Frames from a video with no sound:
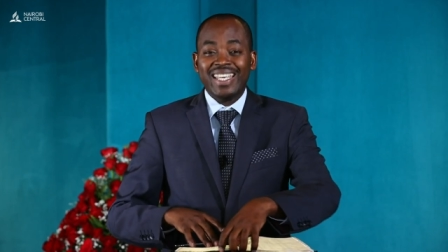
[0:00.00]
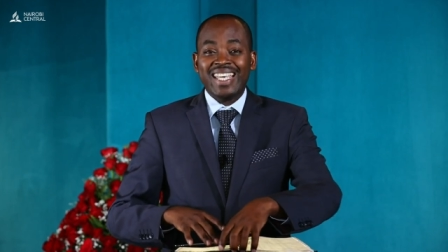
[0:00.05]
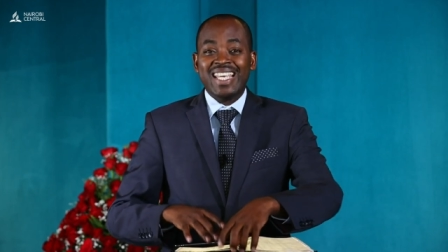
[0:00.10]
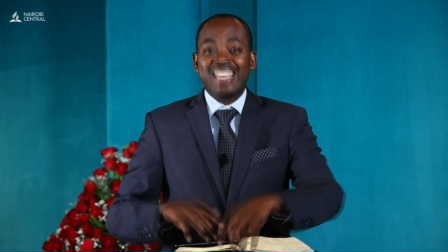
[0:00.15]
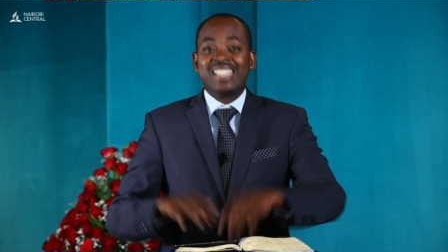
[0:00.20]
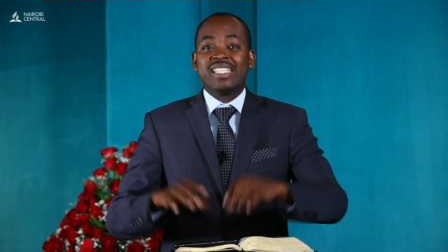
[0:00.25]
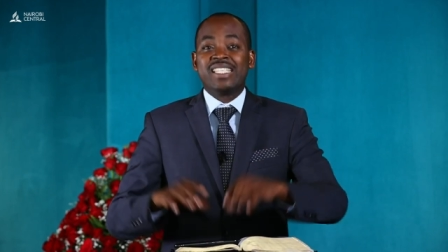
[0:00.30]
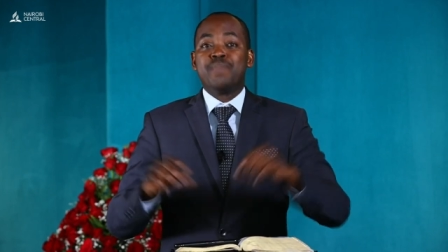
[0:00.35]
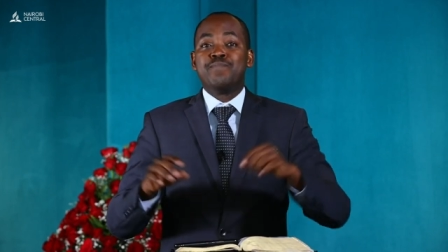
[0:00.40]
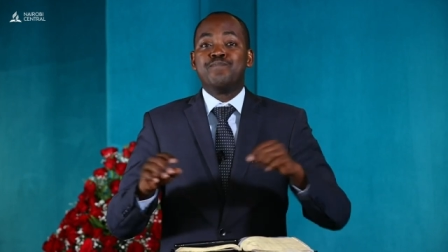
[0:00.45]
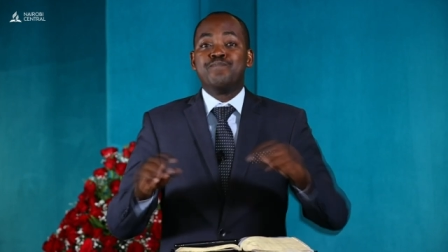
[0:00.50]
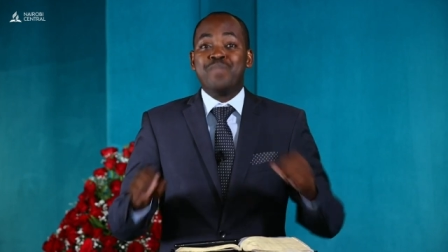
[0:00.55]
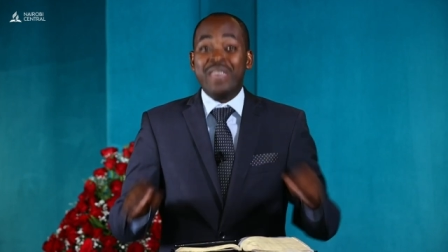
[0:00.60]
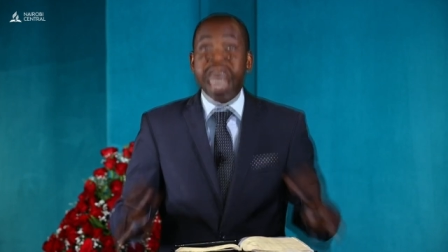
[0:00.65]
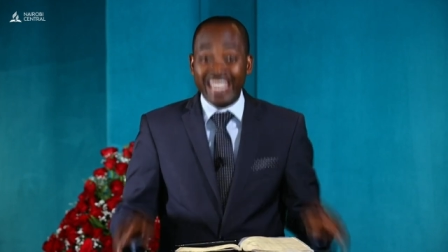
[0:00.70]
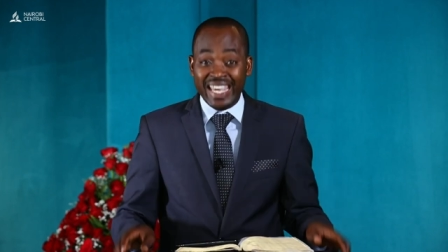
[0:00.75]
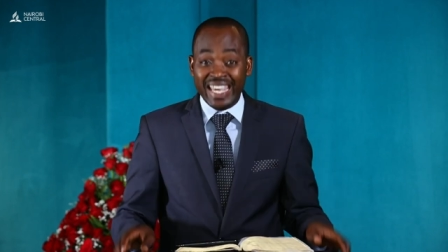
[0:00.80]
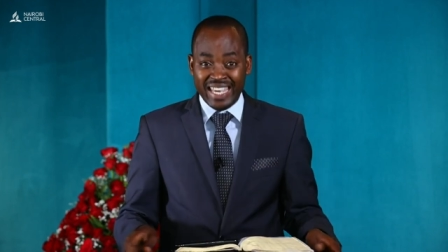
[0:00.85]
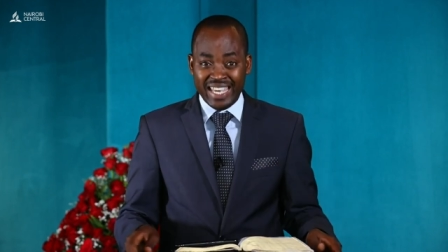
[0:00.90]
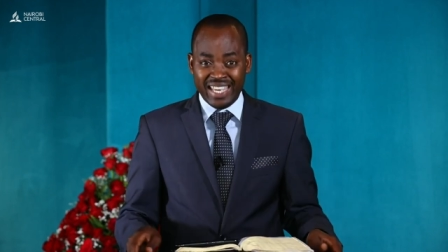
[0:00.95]
is a
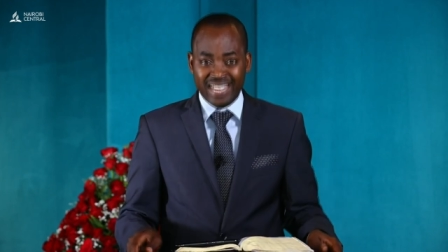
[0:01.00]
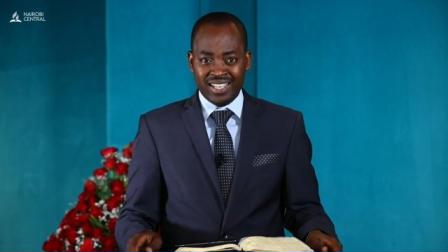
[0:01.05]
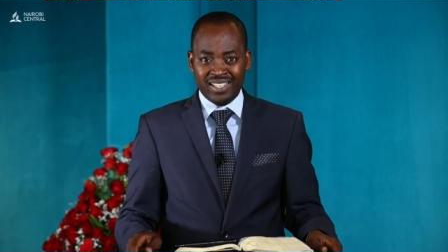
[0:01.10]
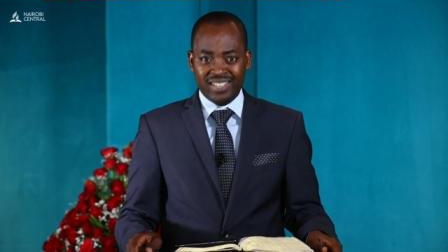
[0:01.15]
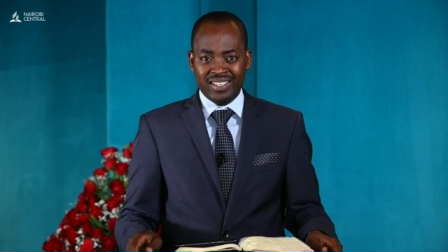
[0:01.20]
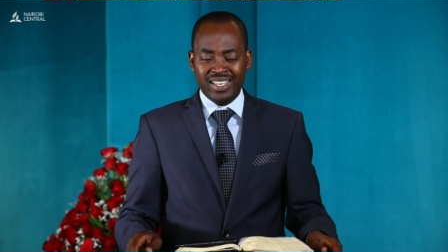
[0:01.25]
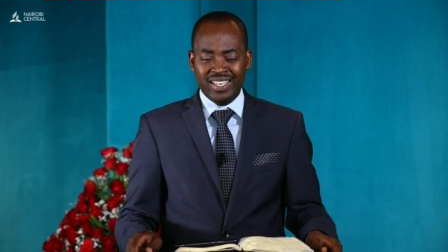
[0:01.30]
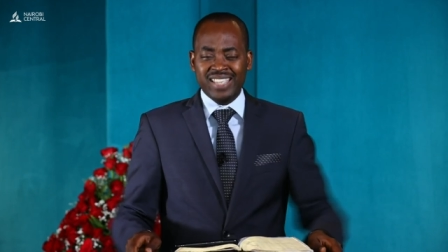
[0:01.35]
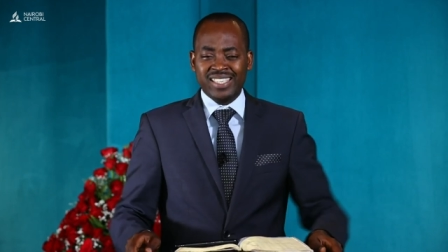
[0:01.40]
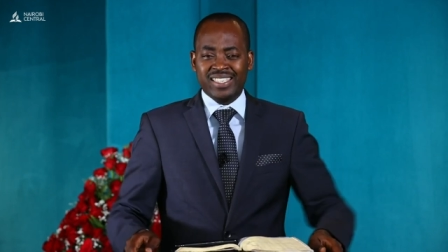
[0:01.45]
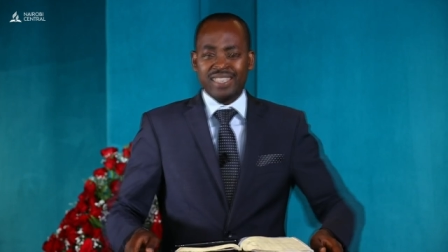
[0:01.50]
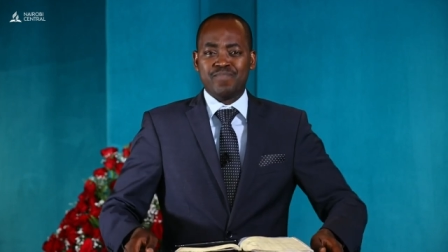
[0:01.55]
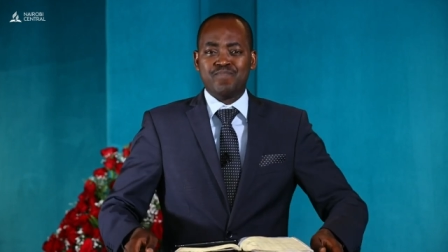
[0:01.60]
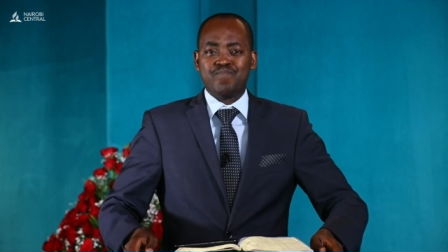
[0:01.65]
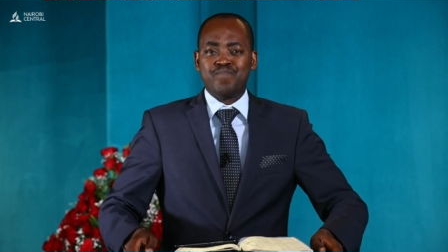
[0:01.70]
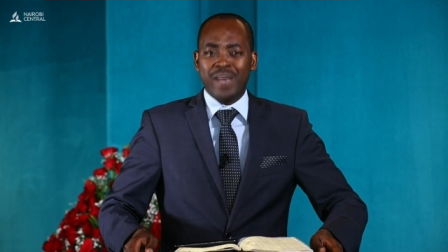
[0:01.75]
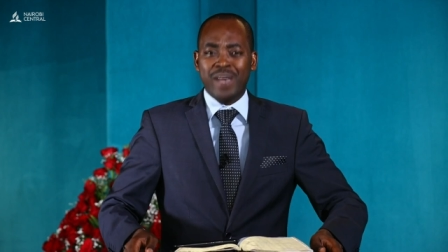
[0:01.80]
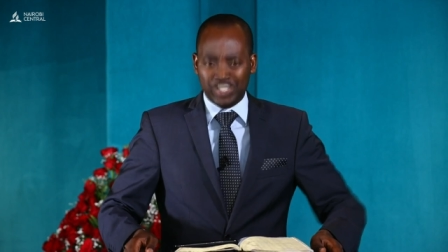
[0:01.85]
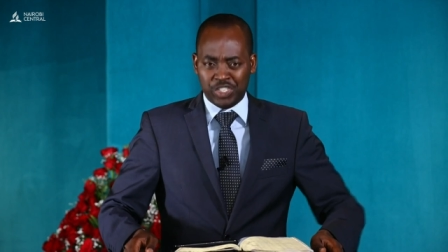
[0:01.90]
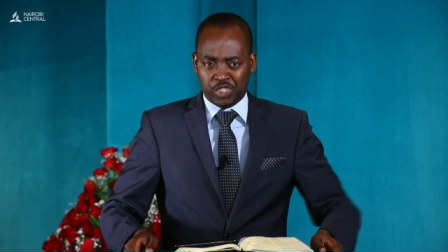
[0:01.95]
being, is a
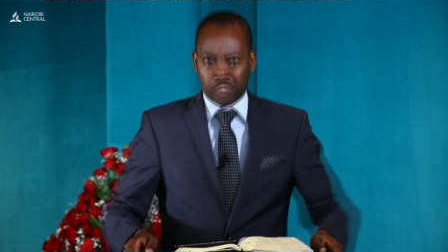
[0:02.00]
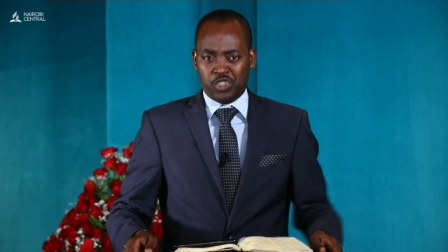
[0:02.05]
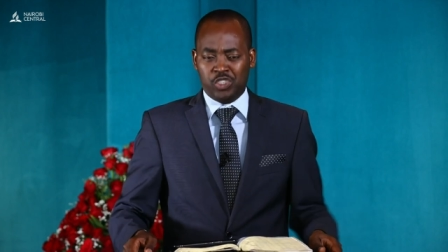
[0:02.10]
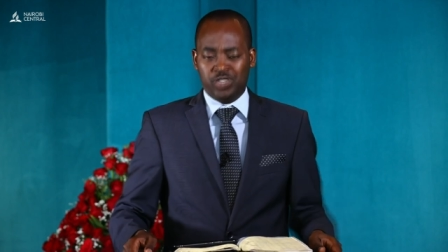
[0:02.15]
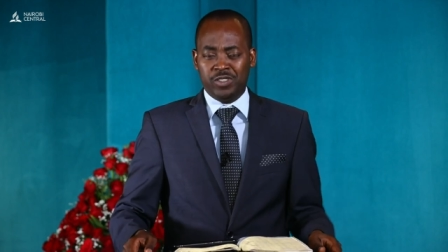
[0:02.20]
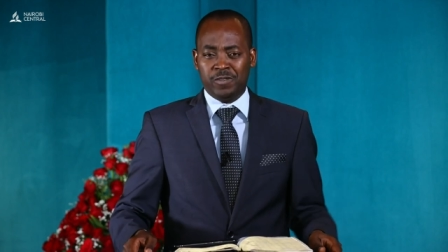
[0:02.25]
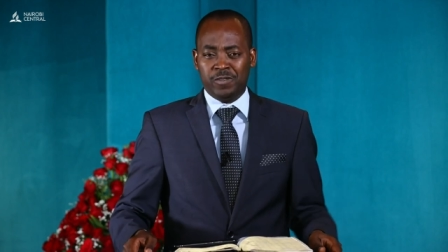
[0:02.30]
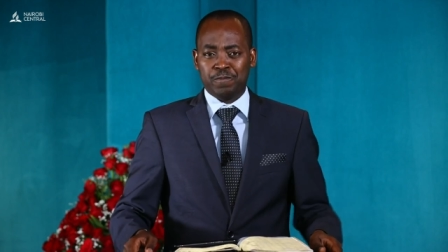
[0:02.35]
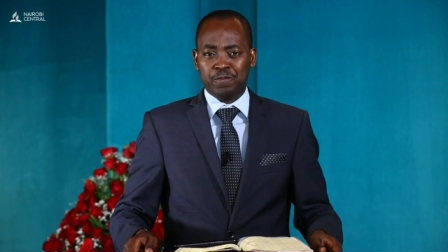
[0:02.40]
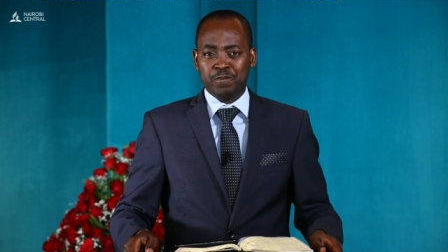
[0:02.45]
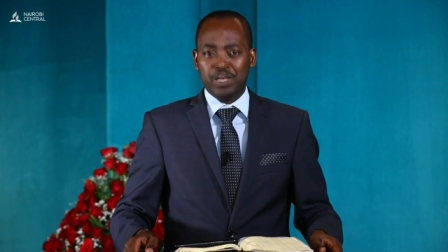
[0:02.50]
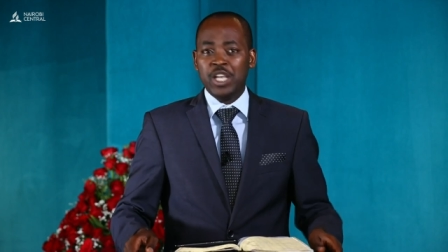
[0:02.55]
person,